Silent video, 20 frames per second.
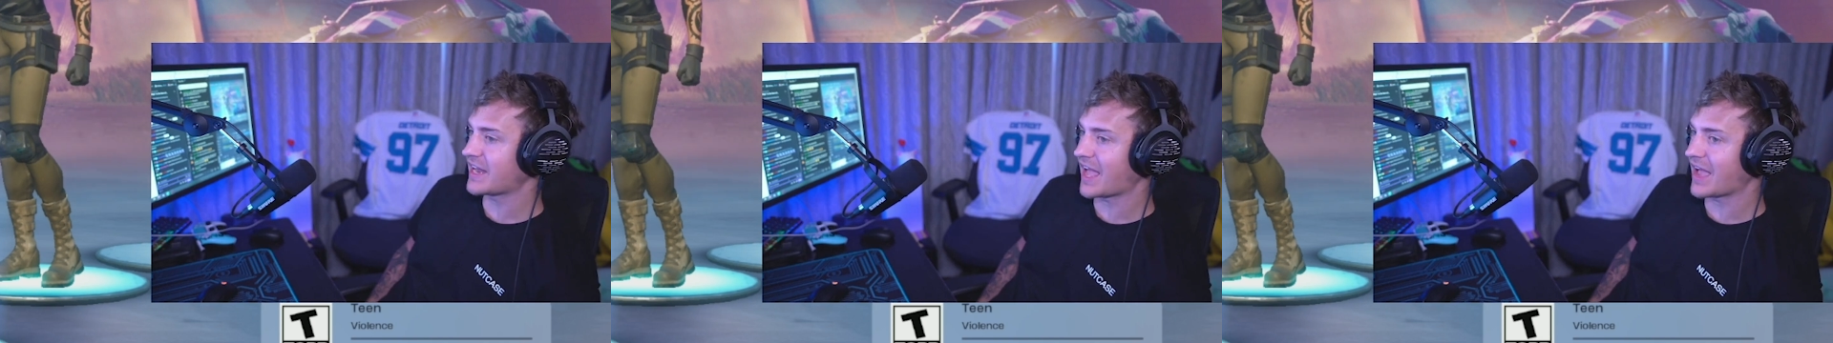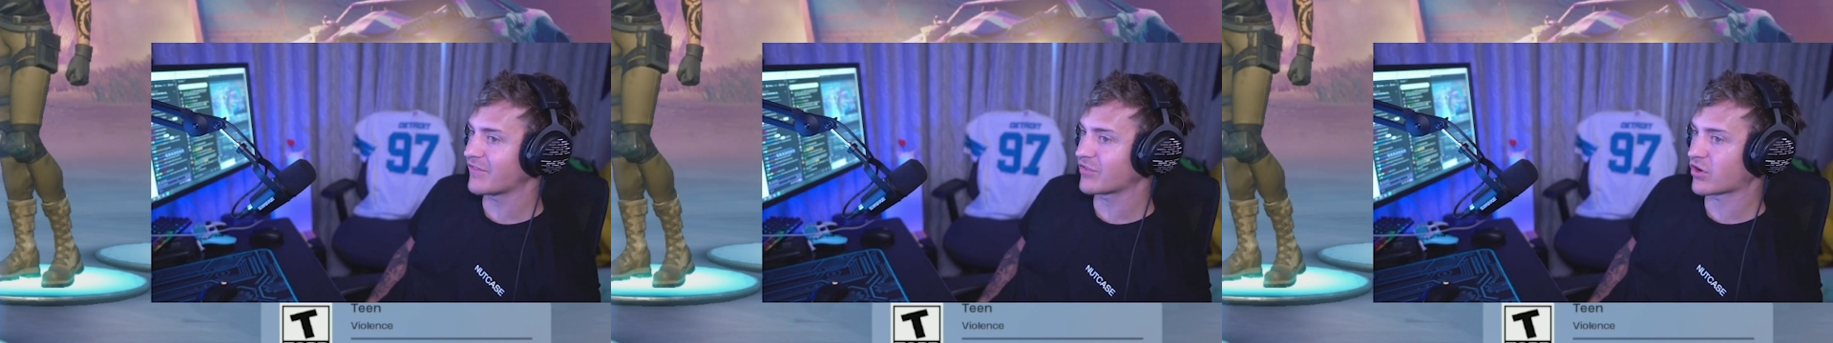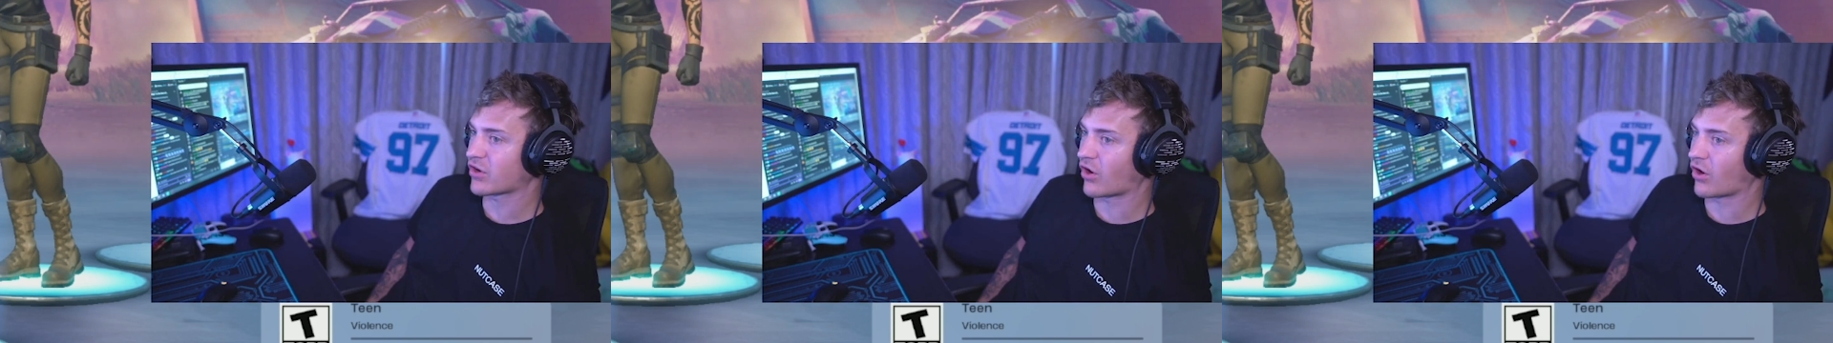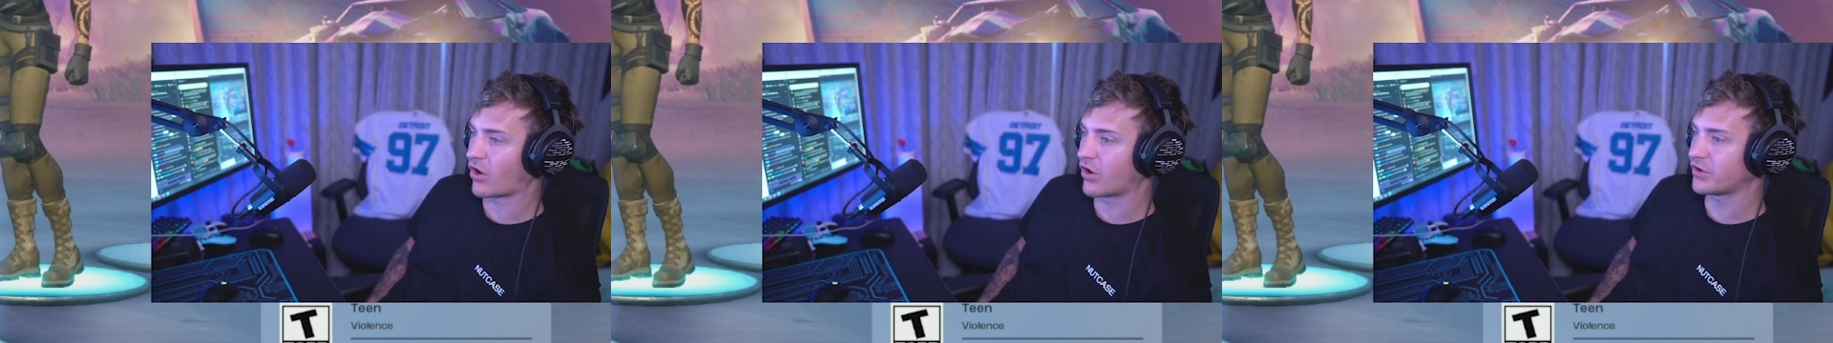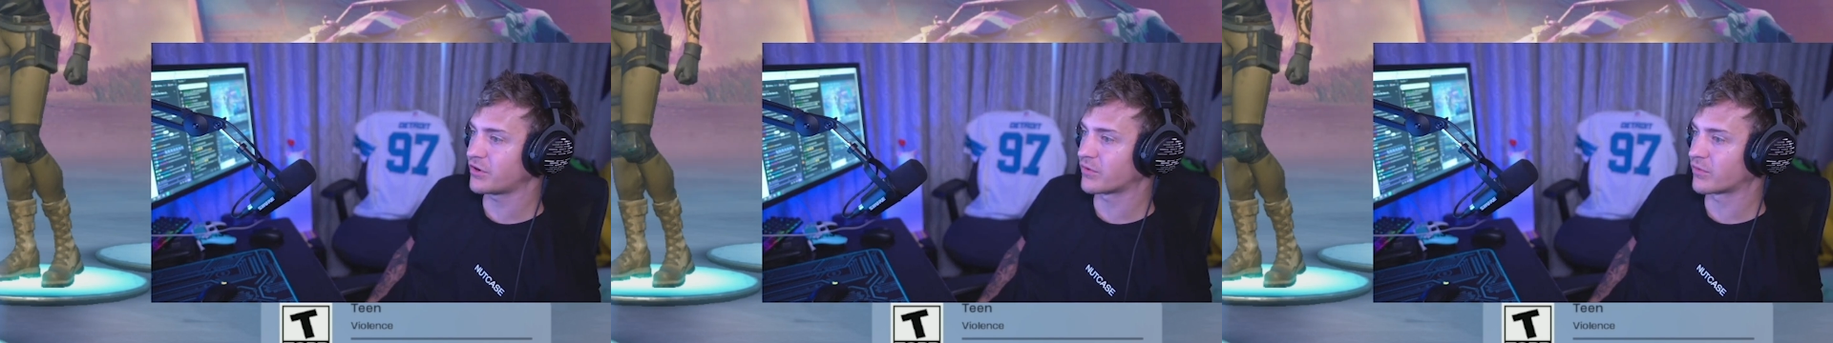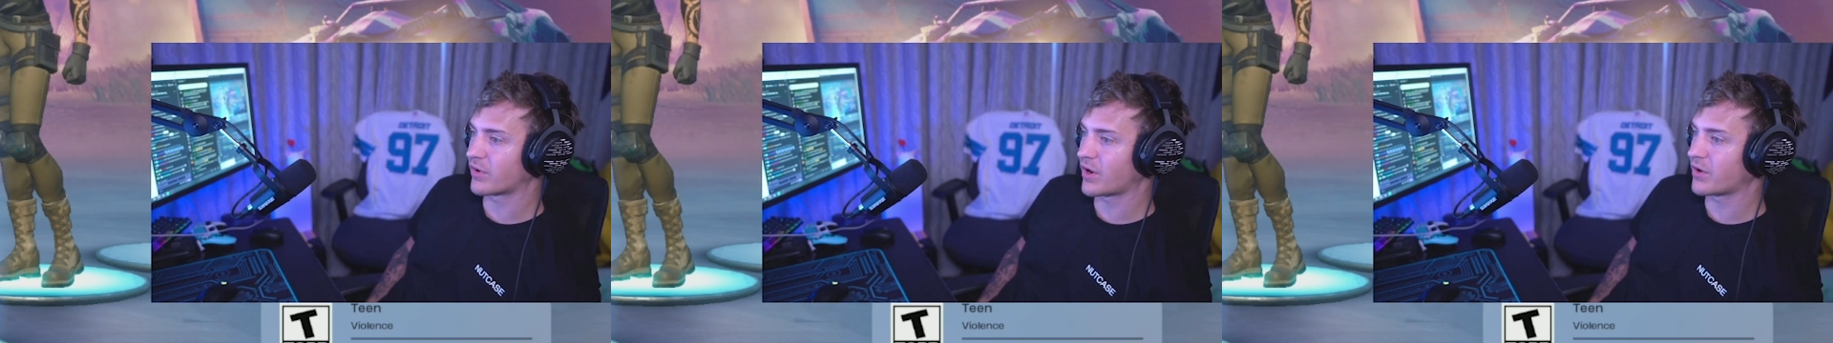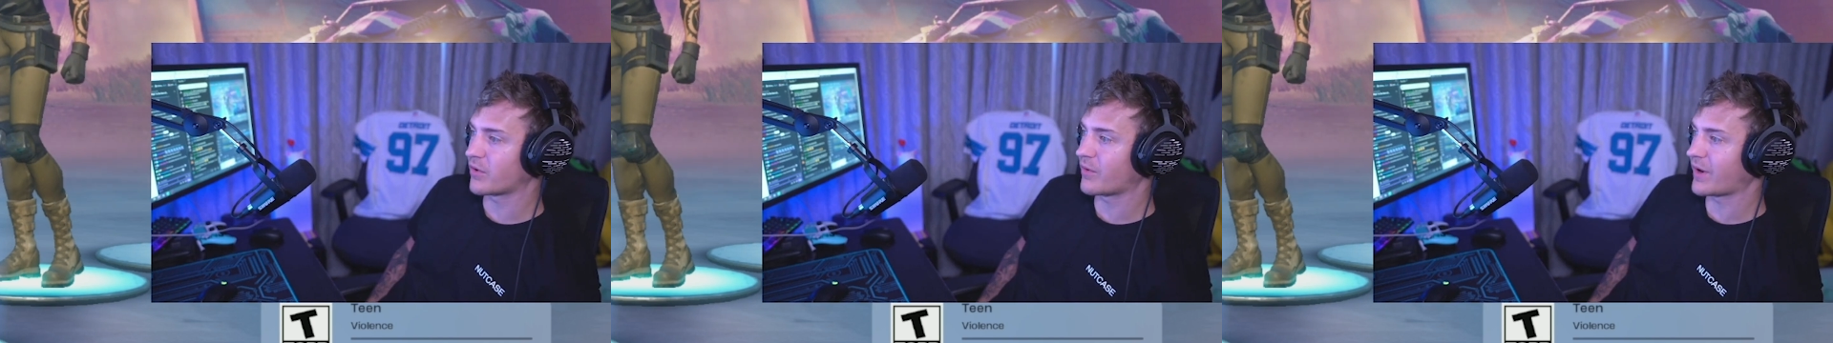have a car to
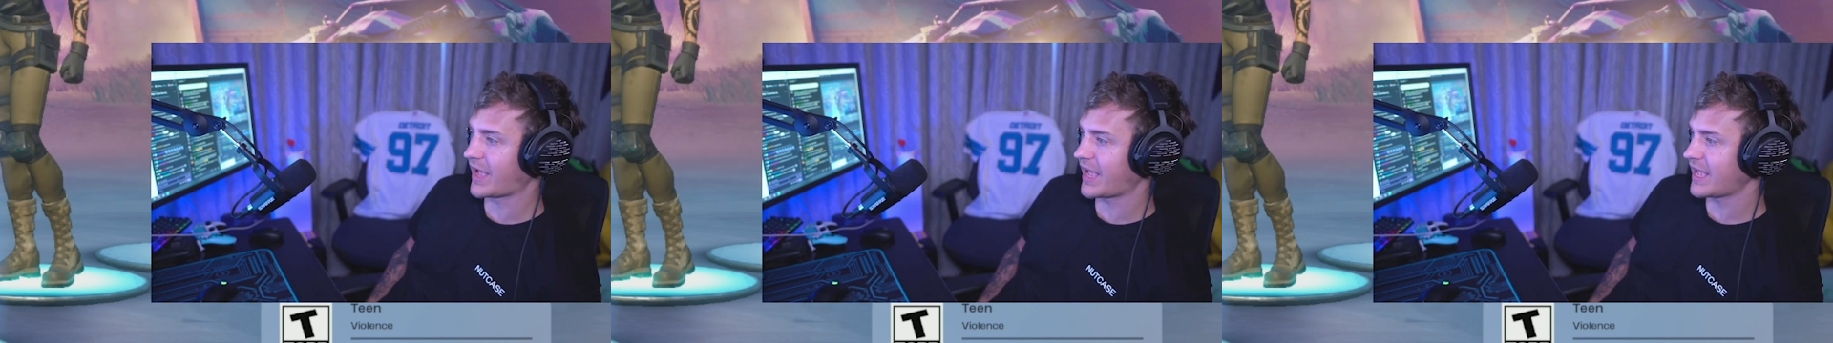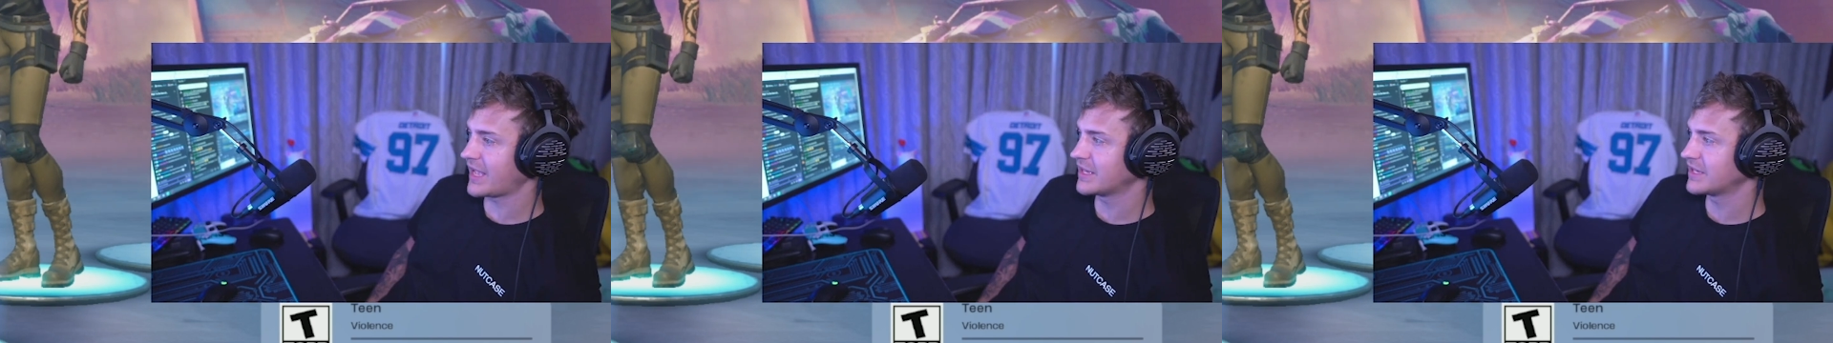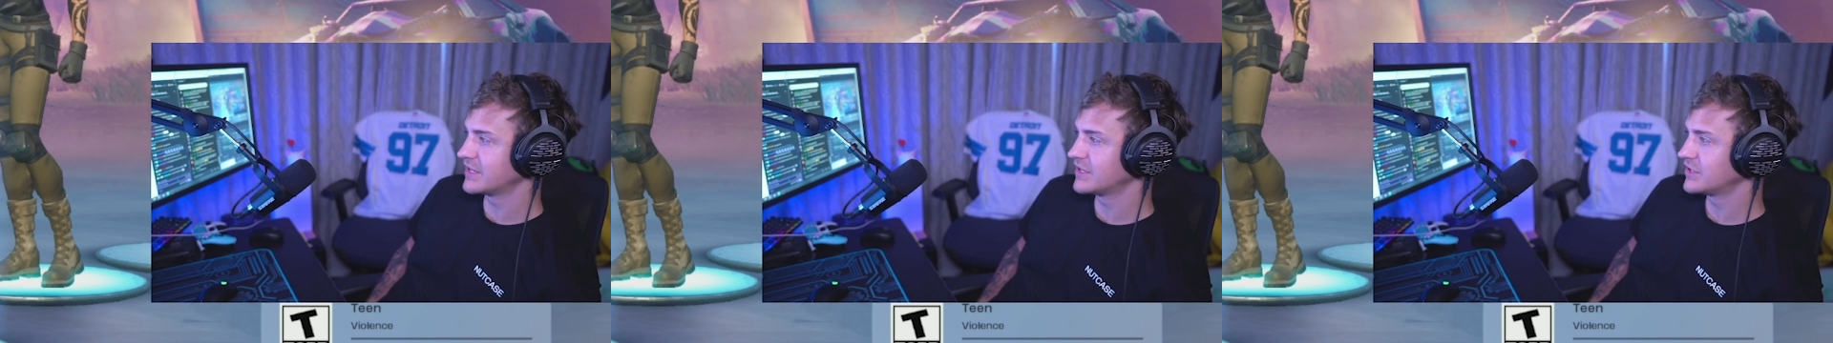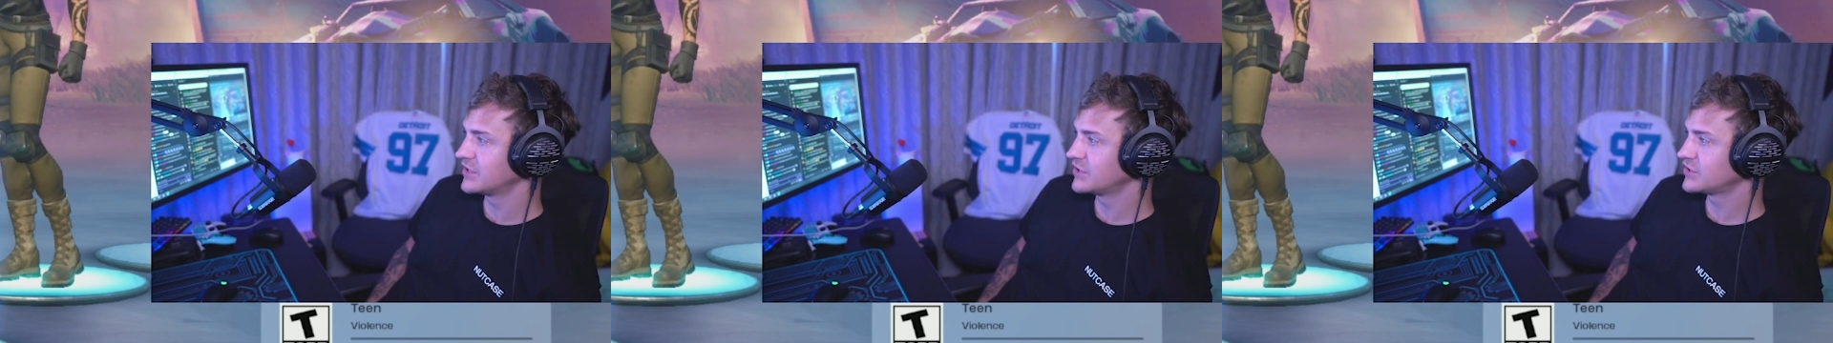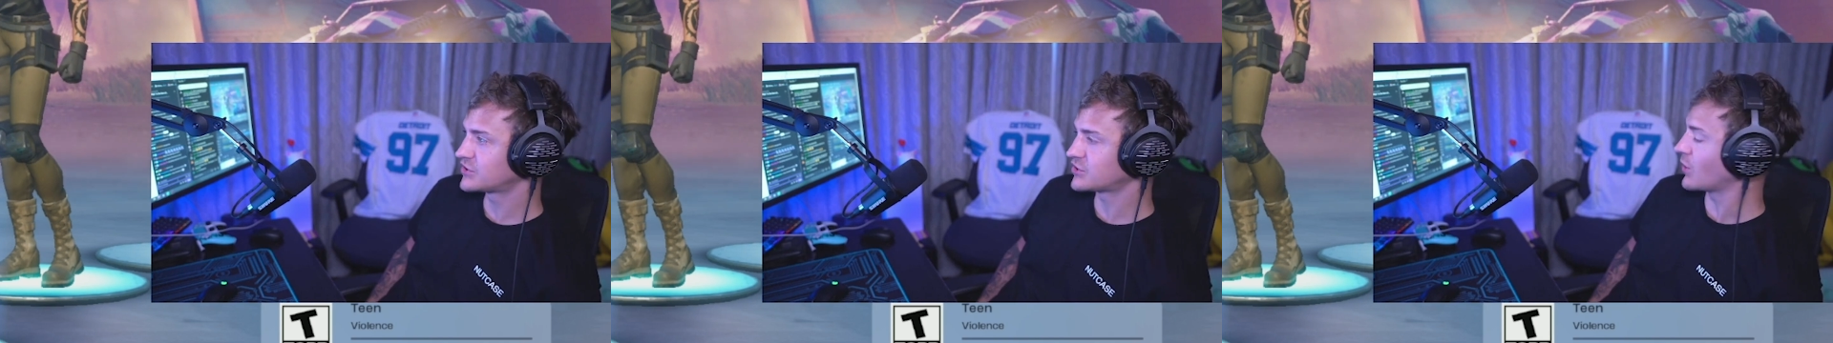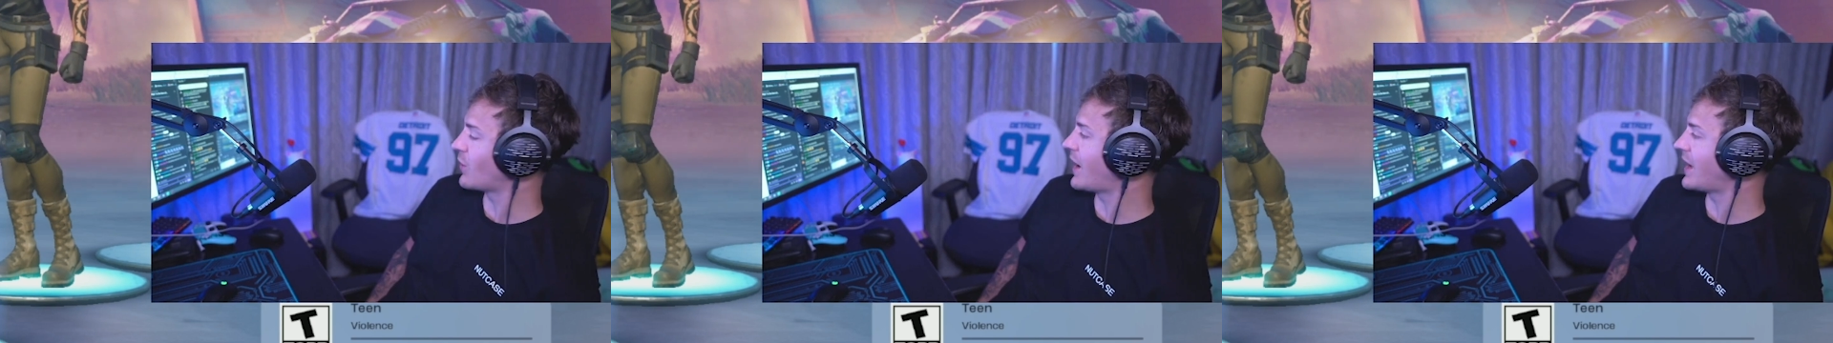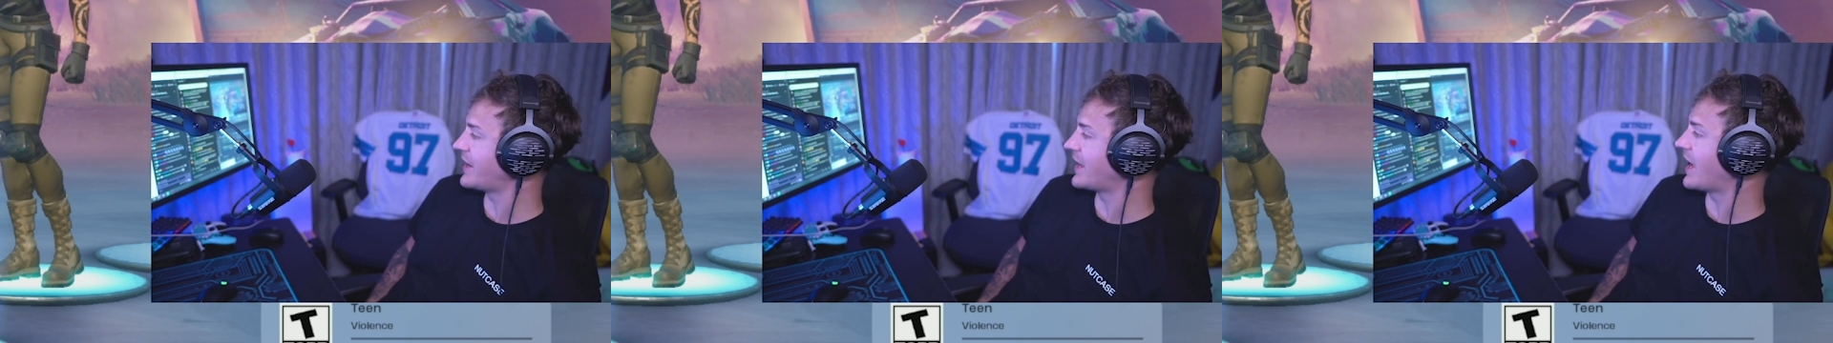run away,
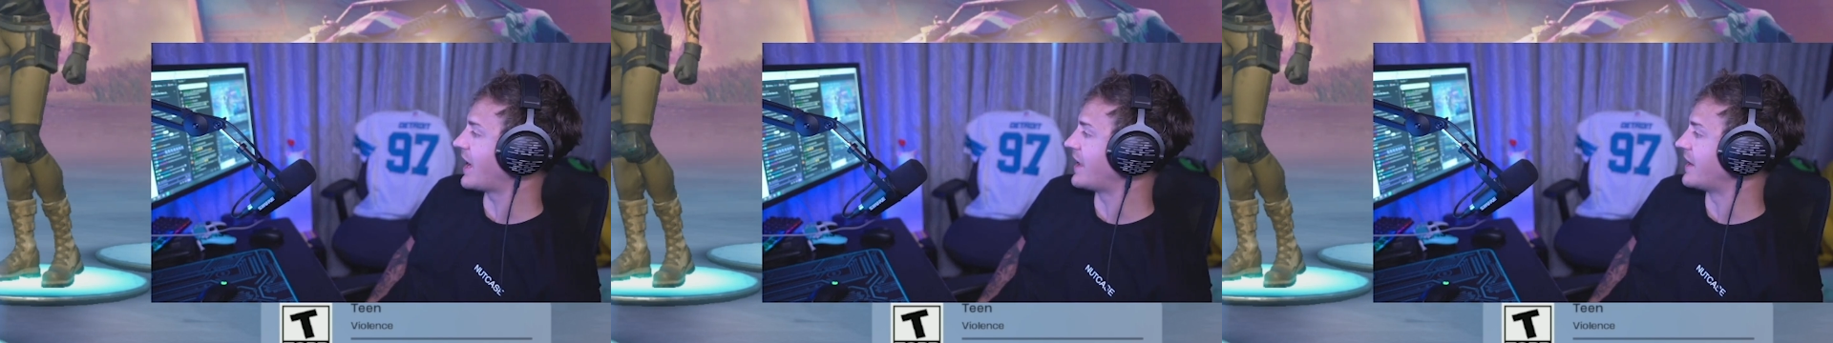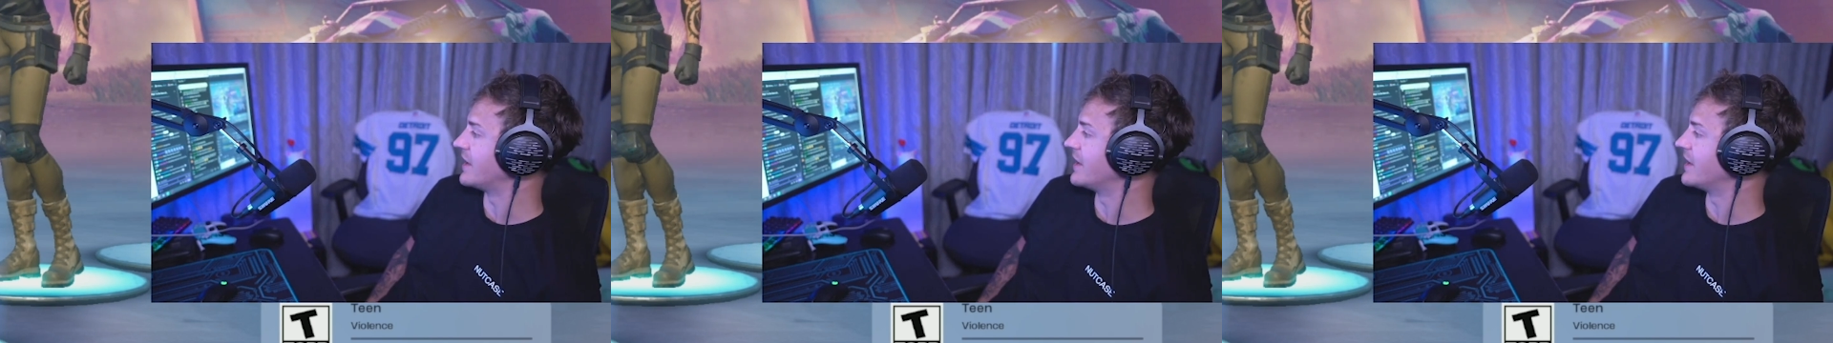so I died.